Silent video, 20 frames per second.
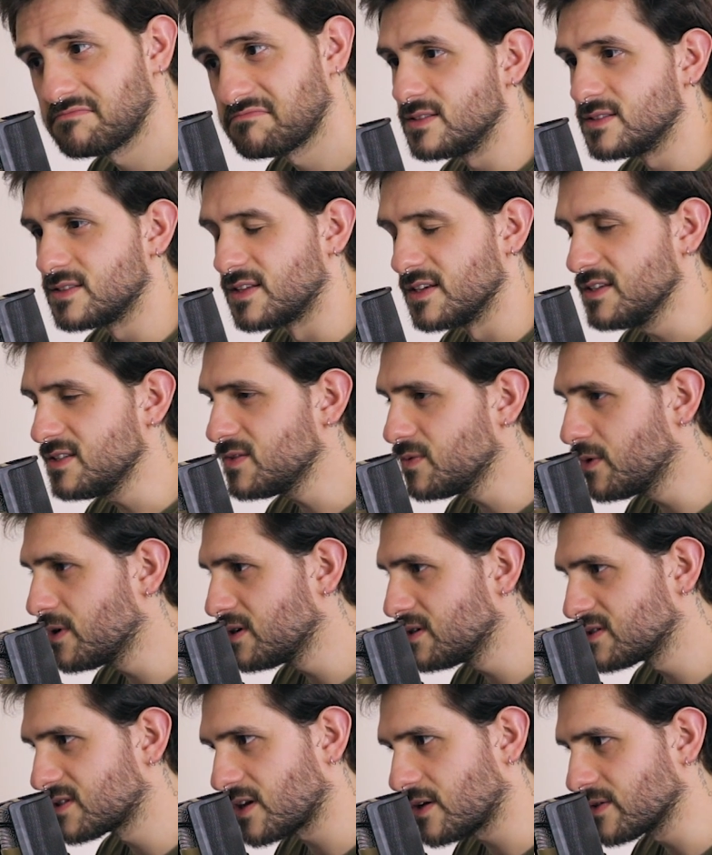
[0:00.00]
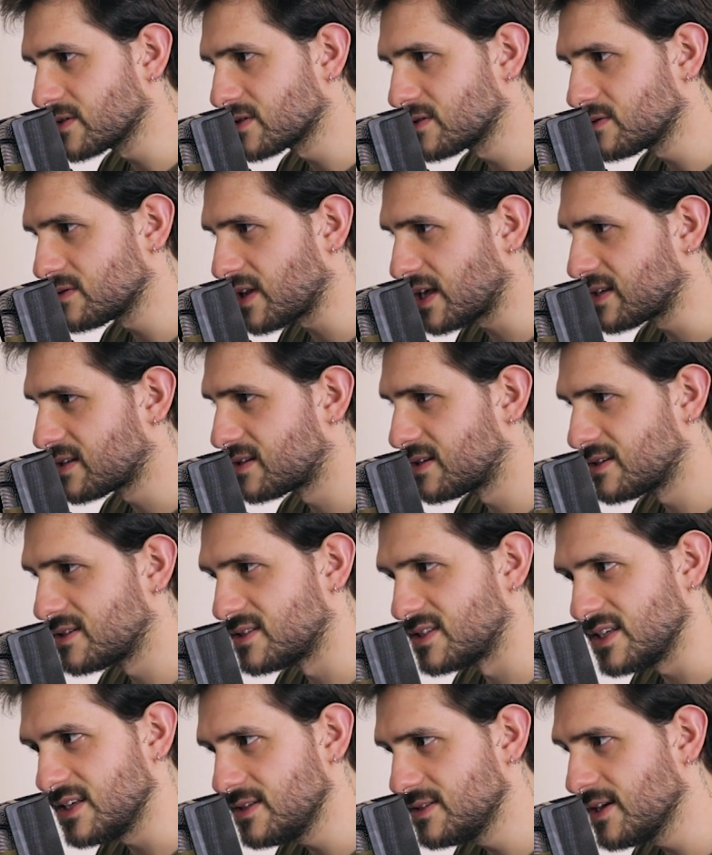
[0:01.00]
This one is also like the
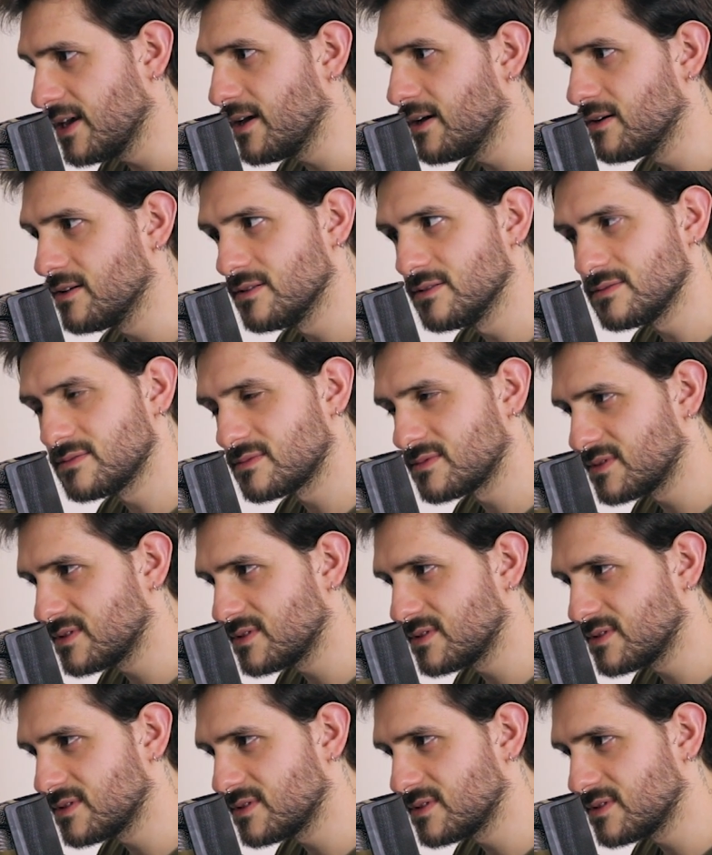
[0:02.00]
detail,